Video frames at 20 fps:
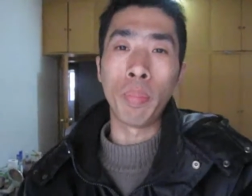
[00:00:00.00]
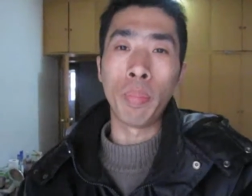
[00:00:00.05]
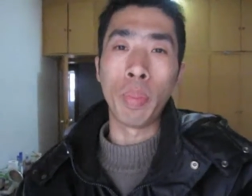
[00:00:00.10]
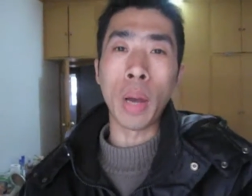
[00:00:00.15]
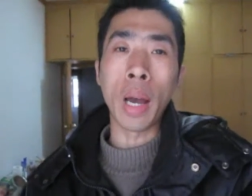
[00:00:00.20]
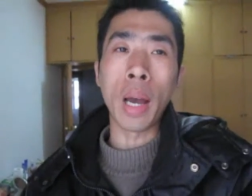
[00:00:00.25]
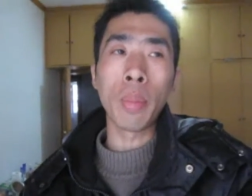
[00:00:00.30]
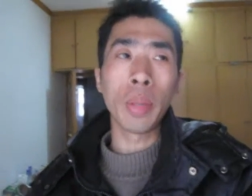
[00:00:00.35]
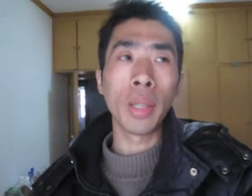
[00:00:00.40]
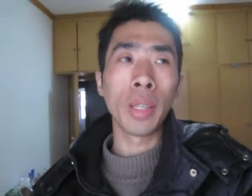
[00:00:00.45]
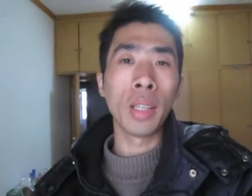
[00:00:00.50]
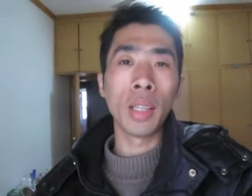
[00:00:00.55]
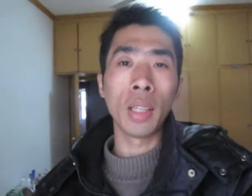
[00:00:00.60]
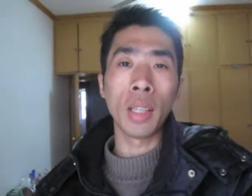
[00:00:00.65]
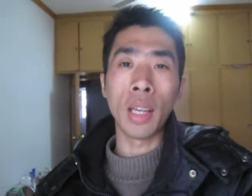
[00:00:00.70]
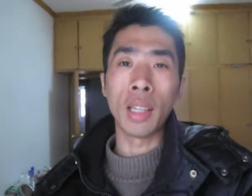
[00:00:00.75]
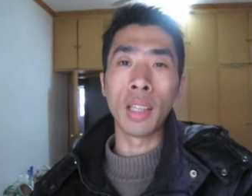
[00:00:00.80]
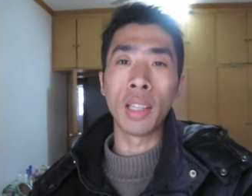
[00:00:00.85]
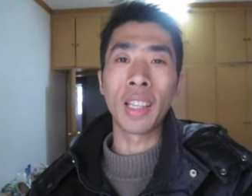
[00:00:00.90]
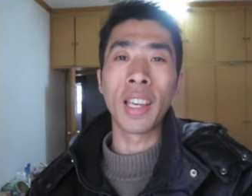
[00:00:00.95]
puppy
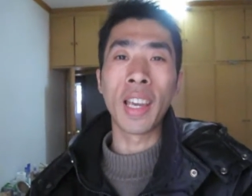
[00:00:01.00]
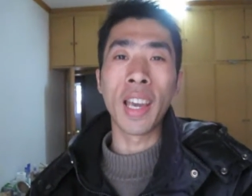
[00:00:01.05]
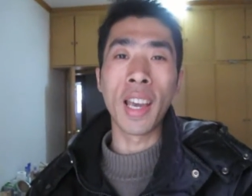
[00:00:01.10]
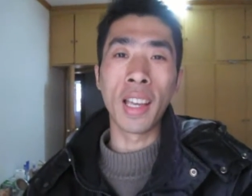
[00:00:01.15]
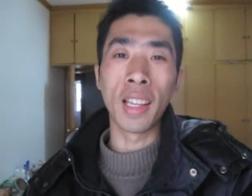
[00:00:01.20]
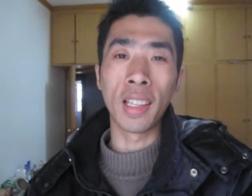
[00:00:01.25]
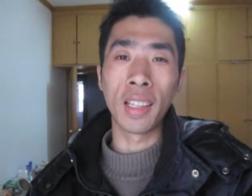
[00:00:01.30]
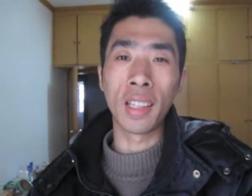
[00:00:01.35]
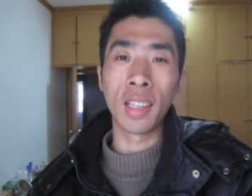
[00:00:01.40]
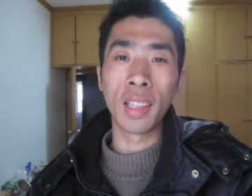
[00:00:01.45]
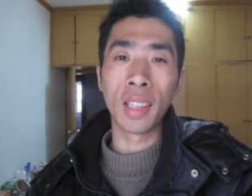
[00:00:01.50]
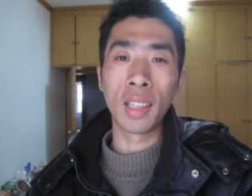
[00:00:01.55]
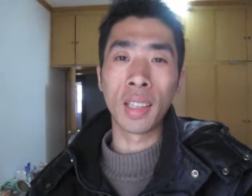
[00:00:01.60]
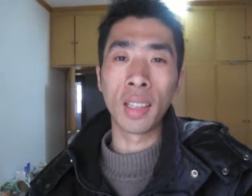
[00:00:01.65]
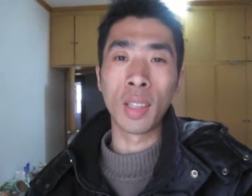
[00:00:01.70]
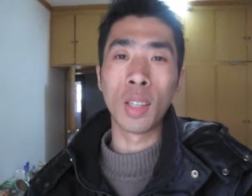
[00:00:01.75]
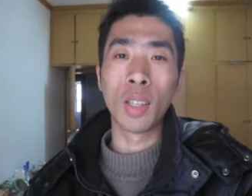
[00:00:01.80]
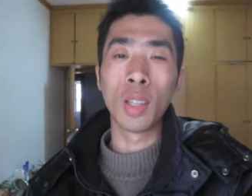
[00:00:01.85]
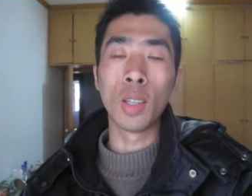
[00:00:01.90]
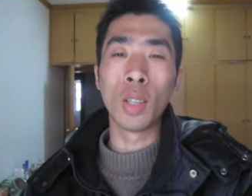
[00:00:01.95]
and a cat
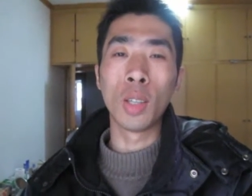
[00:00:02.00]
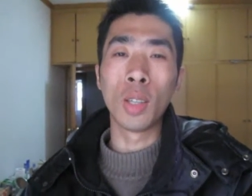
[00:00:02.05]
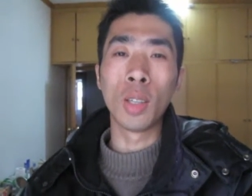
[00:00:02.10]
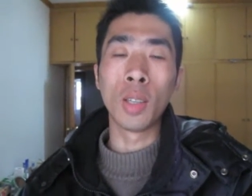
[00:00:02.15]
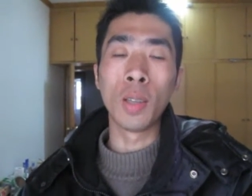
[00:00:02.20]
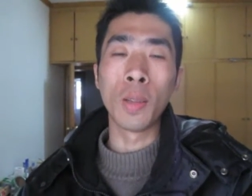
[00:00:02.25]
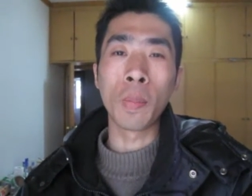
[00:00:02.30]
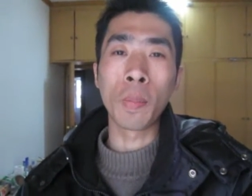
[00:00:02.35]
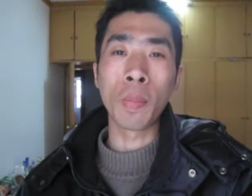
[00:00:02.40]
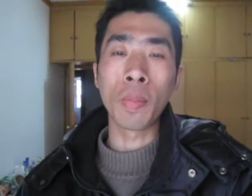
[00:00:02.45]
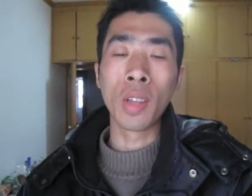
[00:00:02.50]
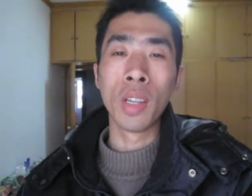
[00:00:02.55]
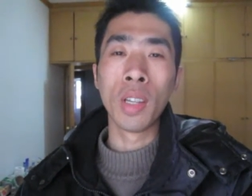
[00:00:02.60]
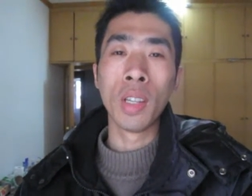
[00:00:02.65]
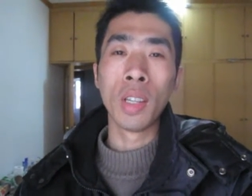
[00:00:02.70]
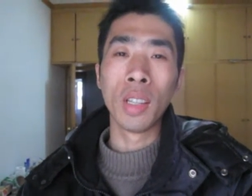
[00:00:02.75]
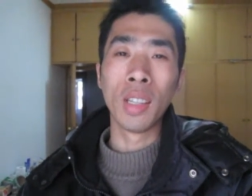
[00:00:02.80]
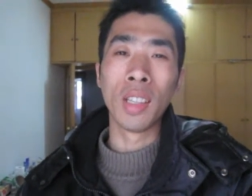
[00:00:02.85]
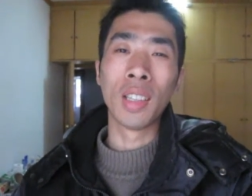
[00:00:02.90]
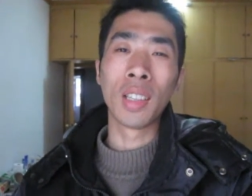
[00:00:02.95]
or
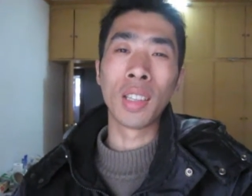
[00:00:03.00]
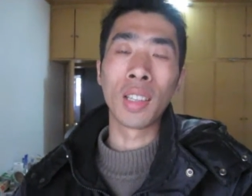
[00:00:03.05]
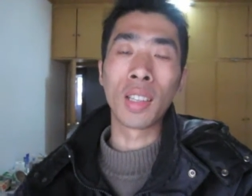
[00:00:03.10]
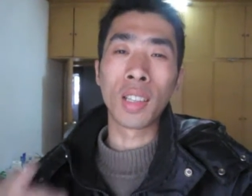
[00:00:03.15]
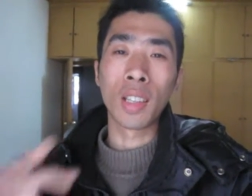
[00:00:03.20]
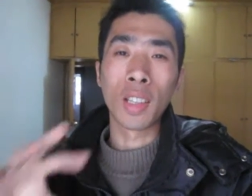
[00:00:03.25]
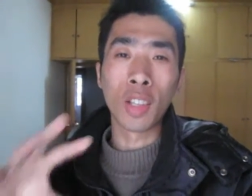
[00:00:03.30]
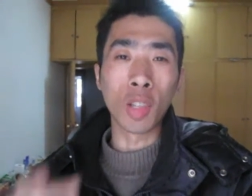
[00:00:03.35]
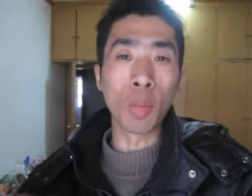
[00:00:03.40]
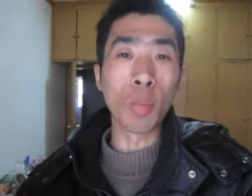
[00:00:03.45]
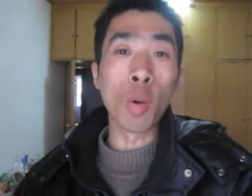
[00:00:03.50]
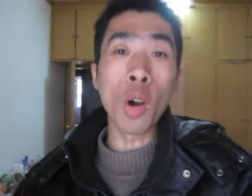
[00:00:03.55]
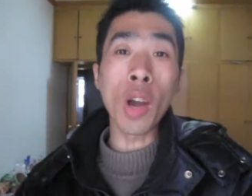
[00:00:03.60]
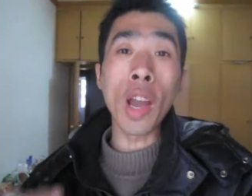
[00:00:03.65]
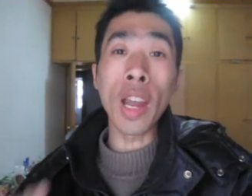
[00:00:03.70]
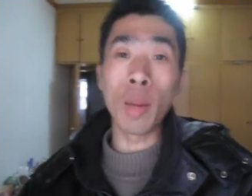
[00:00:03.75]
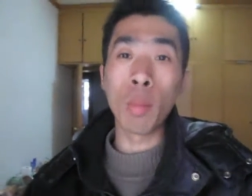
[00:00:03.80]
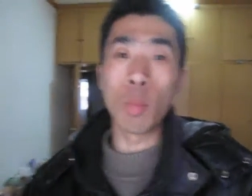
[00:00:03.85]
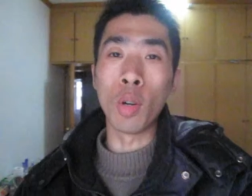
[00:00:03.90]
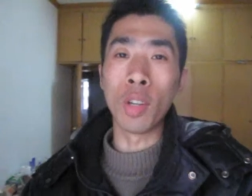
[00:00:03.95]
uh, small
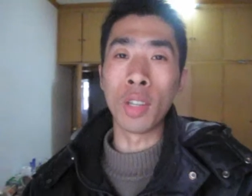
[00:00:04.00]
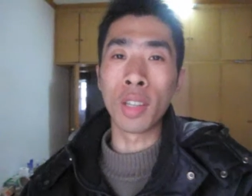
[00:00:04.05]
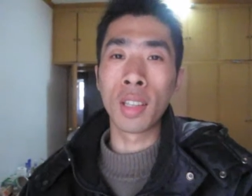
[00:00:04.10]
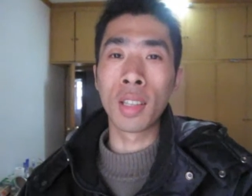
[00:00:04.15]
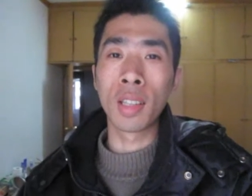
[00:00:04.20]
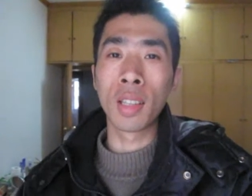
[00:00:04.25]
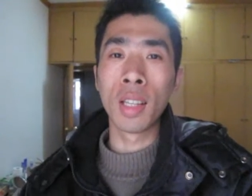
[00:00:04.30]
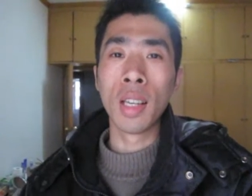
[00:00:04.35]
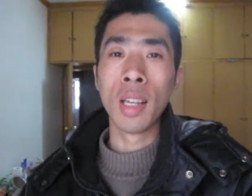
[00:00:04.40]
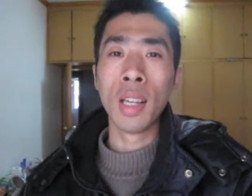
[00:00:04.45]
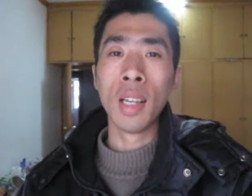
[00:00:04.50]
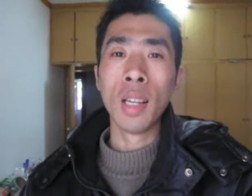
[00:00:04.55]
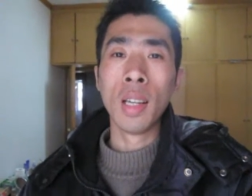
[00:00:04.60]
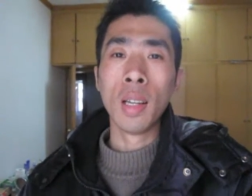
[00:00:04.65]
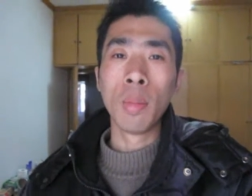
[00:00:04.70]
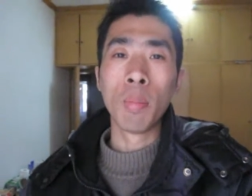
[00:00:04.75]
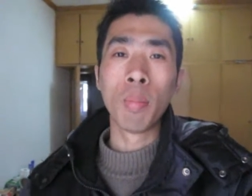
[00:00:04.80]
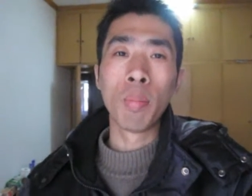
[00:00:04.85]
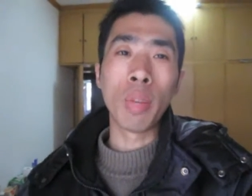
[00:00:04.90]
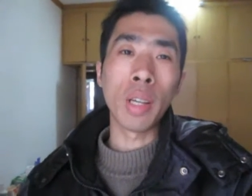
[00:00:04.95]
animals,
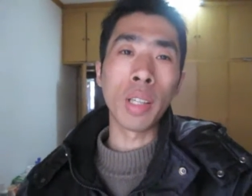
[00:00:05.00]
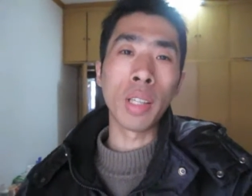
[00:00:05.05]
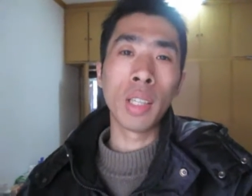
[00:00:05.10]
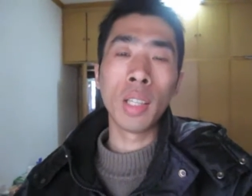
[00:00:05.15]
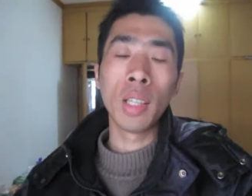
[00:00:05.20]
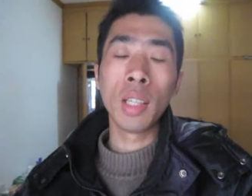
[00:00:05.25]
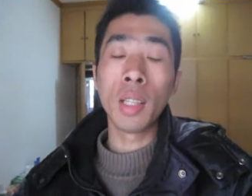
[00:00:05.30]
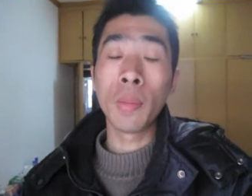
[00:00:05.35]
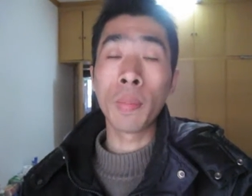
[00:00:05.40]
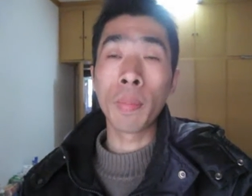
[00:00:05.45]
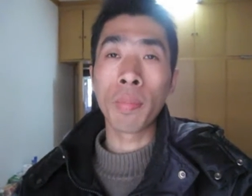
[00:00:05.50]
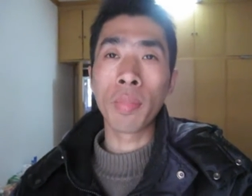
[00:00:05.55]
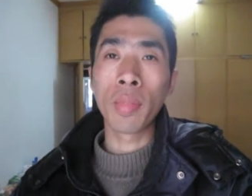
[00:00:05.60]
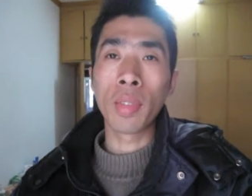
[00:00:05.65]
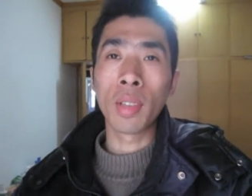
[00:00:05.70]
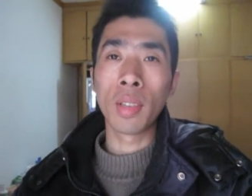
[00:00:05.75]
but uh,